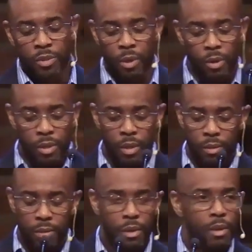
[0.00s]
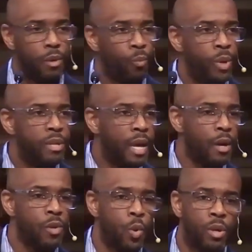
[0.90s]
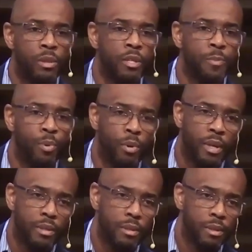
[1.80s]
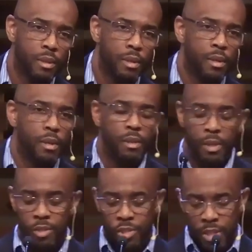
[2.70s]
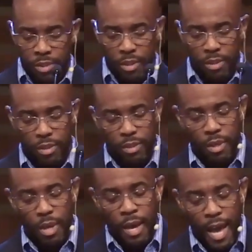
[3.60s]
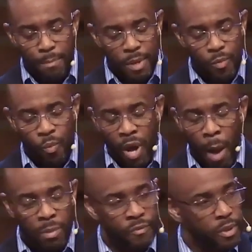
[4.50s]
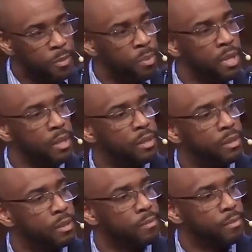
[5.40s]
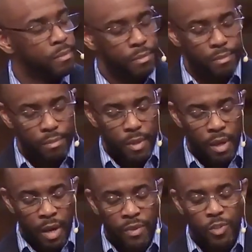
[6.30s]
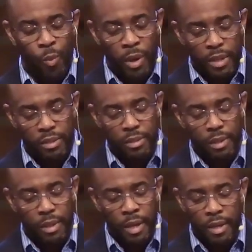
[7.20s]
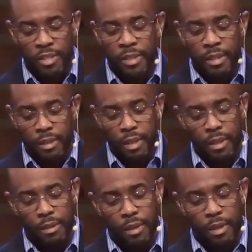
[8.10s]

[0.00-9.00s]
us earlier, we now know at this point that Jesus had been robbed of his peace, of his rest, and his dignity.